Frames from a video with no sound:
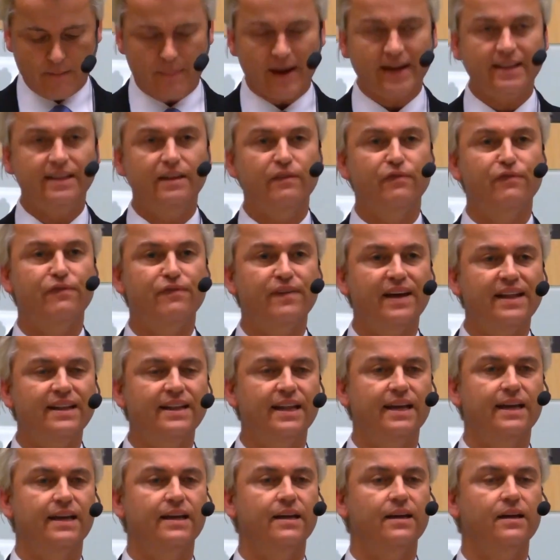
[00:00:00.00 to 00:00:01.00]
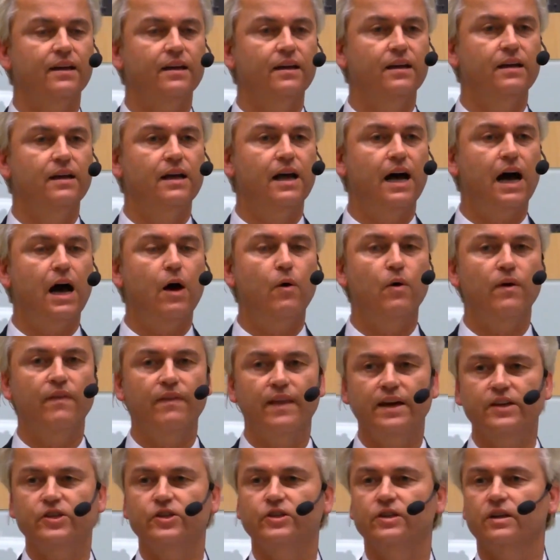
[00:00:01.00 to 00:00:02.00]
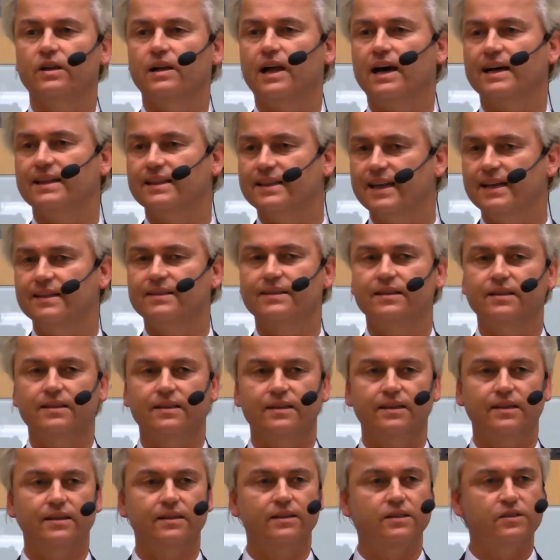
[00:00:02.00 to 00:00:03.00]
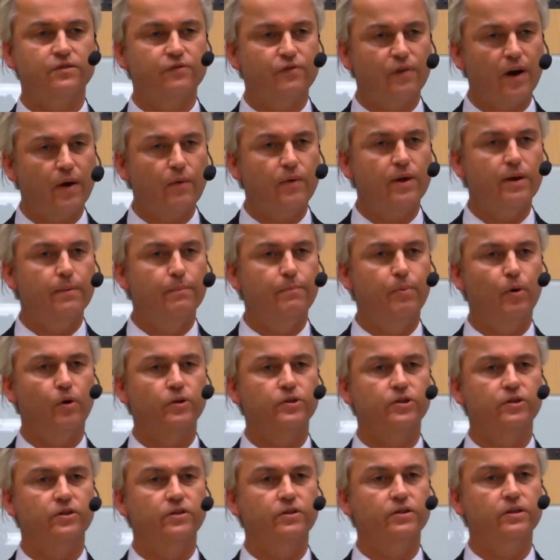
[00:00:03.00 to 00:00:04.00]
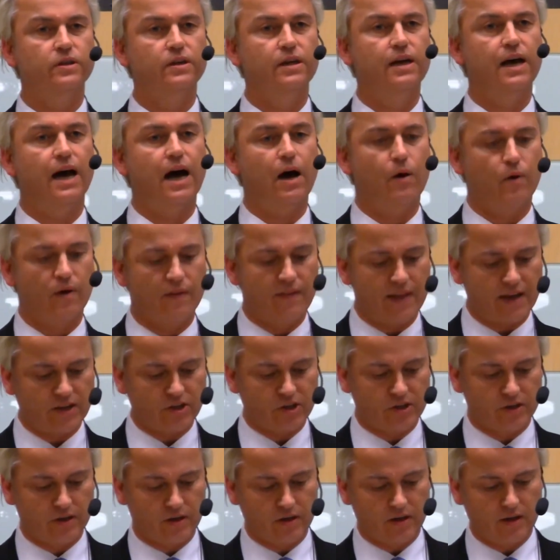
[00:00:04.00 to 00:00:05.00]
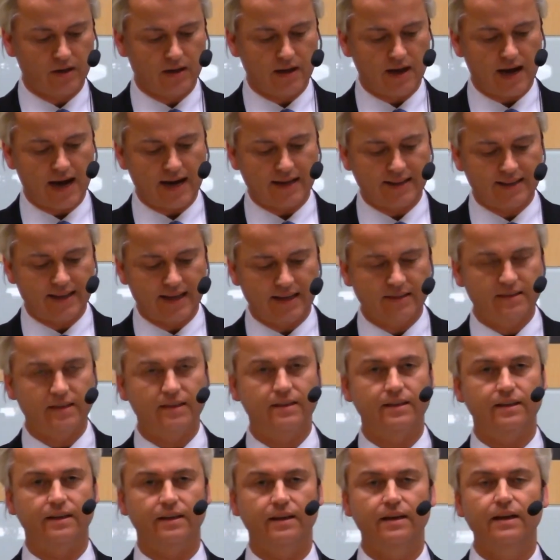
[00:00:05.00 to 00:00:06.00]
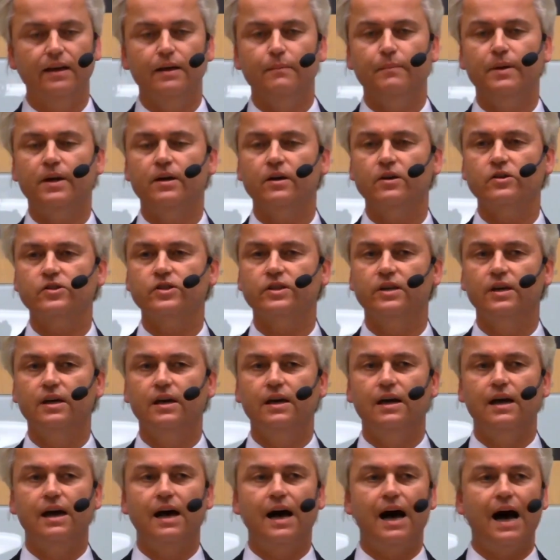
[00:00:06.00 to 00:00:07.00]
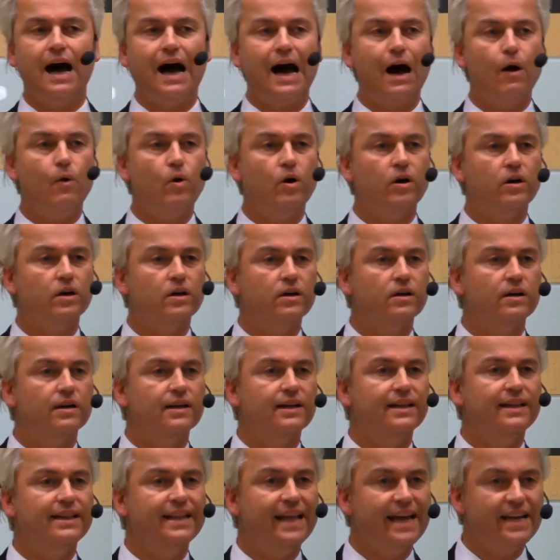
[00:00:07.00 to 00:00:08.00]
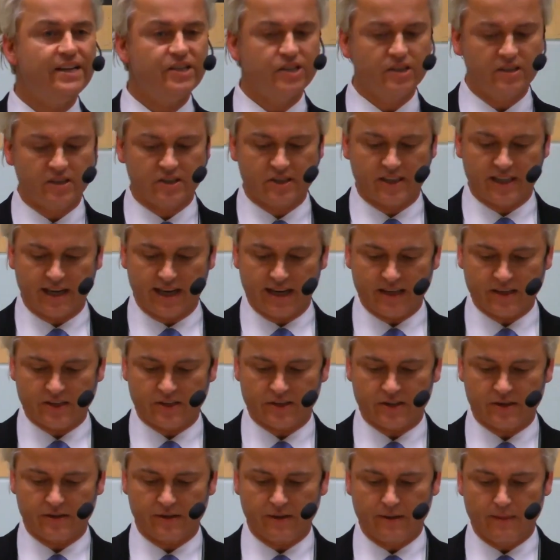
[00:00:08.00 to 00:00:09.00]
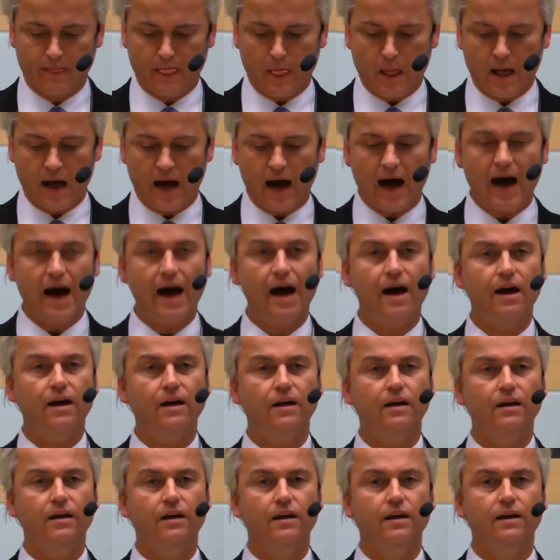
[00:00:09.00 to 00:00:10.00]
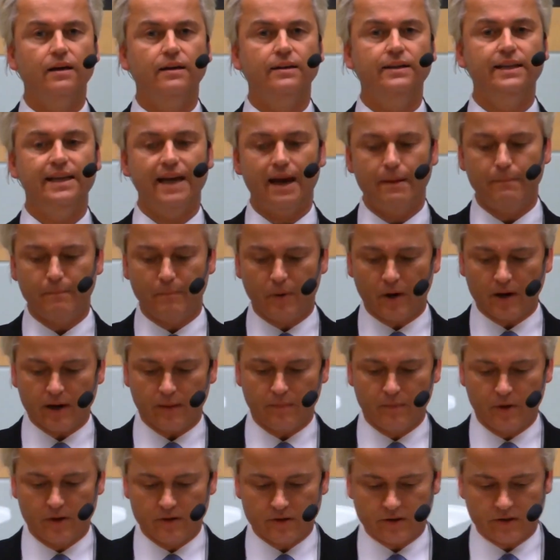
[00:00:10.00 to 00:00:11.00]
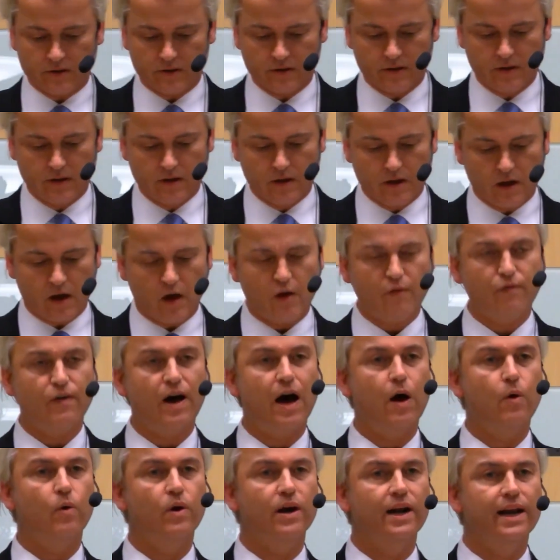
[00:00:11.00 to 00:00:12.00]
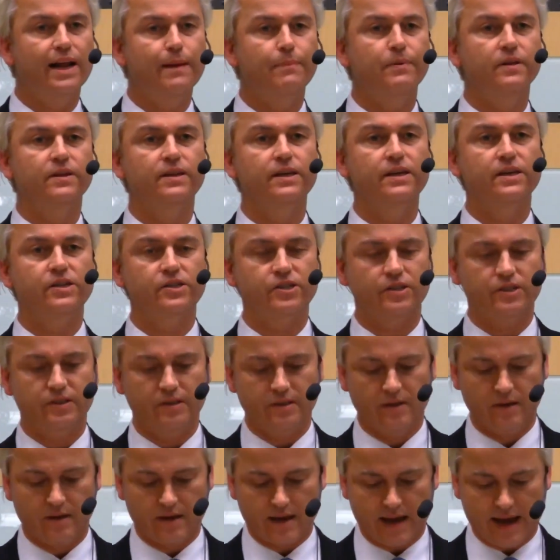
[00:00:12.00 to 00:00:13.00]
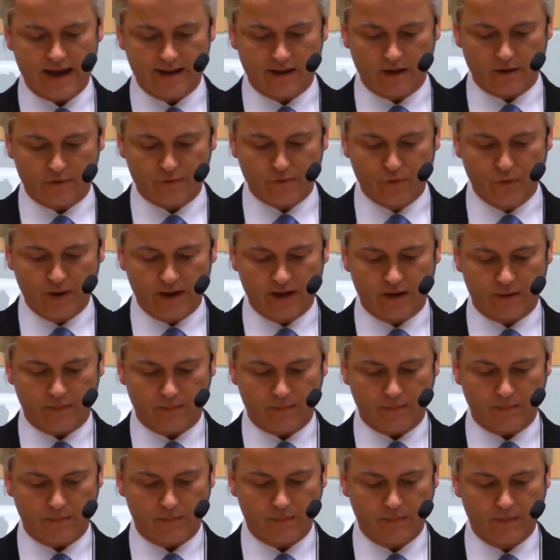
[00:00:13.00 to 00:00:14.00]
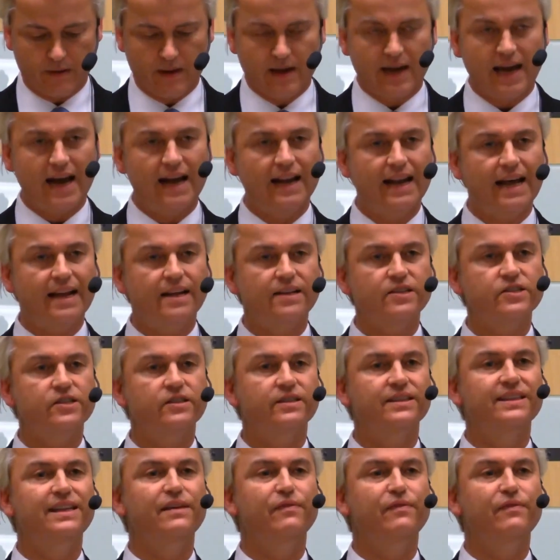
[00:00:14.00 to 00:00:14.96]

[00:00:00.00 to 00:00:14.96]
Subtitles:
and by defending our national identity. It's very important, our national identity, because our nation states are the embodiment of our liberties and our freedom. And let us